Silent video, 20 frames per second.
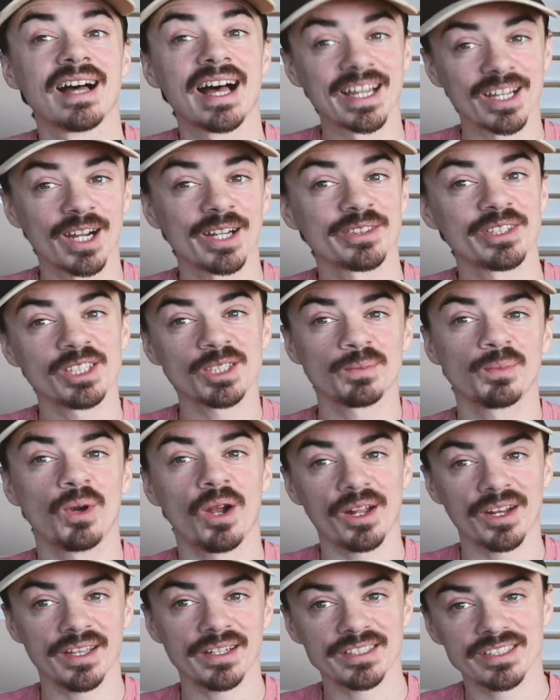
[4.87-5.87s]
I got this
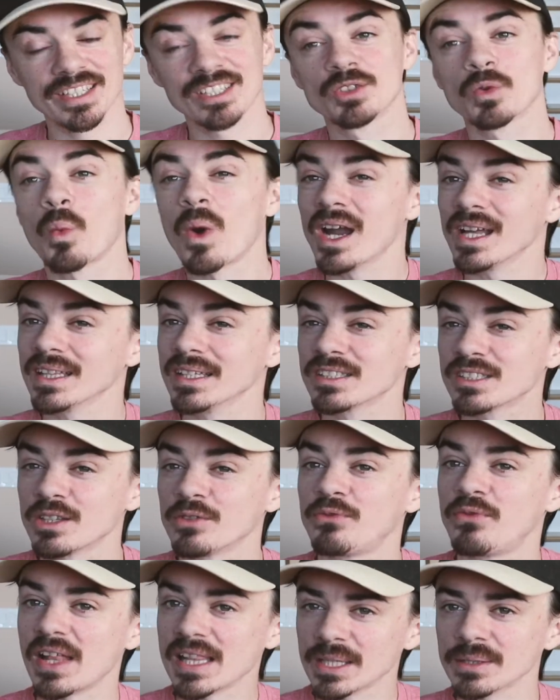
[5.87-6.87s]
product as well as the
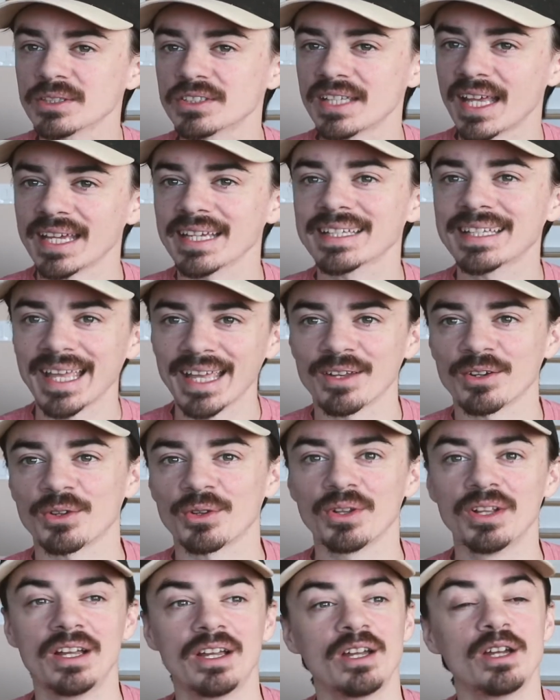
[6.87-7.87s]
Fellow Stag
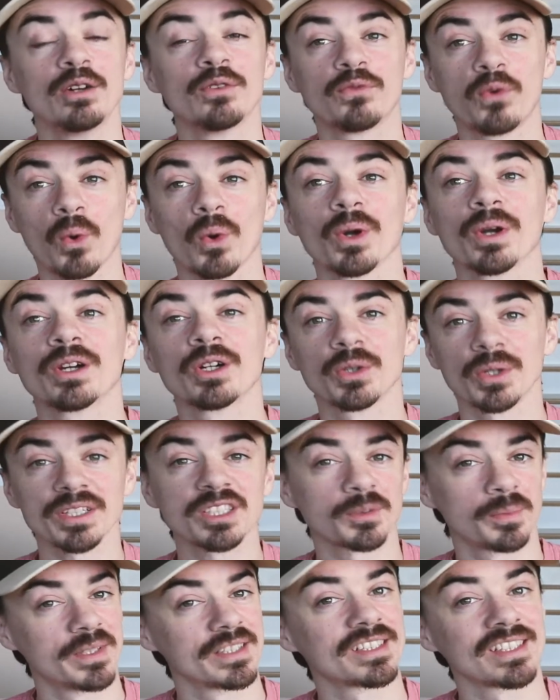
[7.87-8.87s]
kettle for
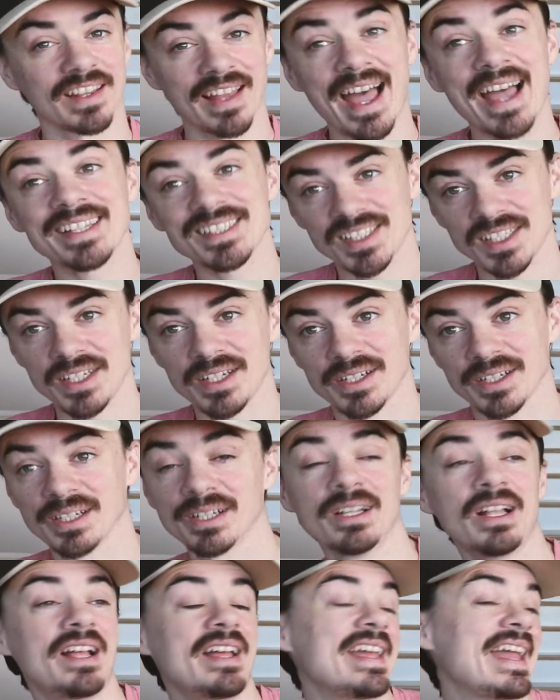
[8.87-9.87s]
Christmas last
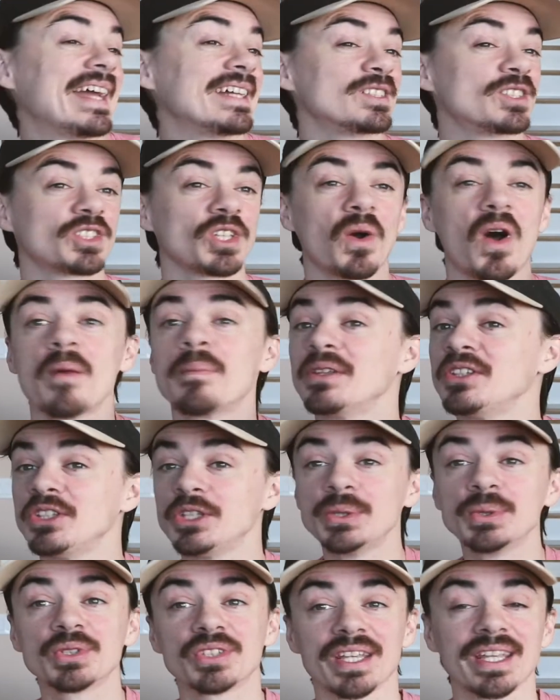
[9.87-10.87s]
year, and so I've been
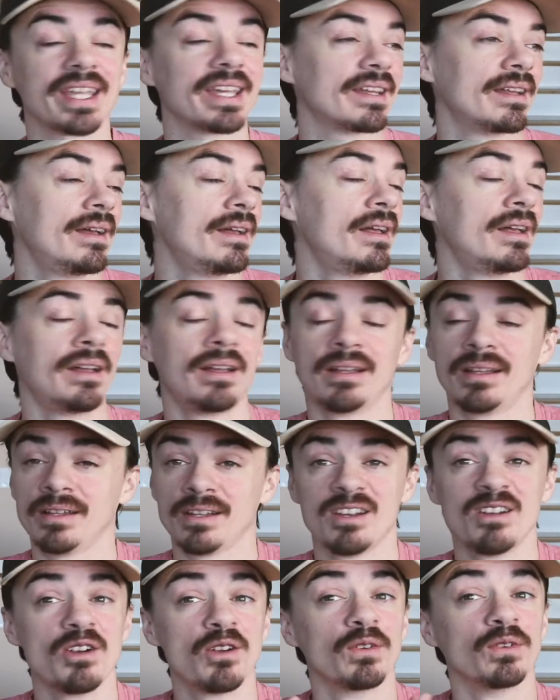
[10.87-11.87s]
using it
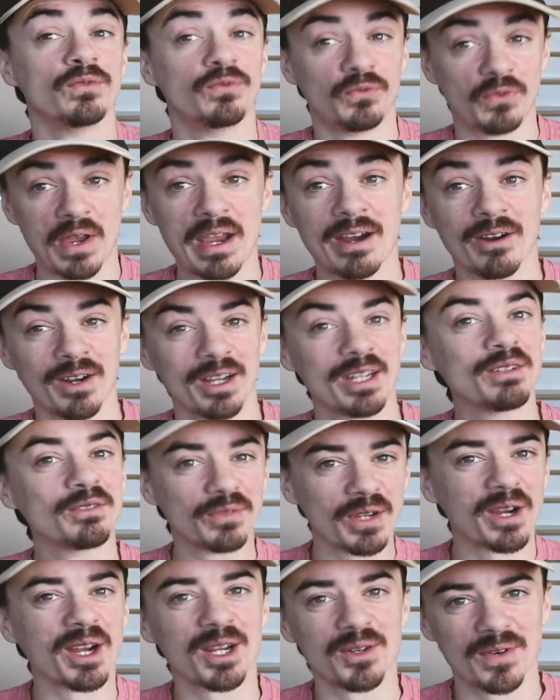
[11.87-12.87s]
very,
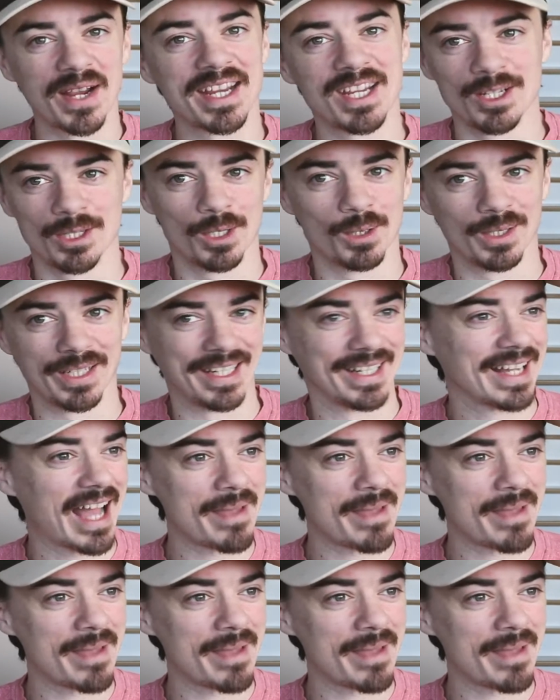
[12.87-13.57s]
very regularly.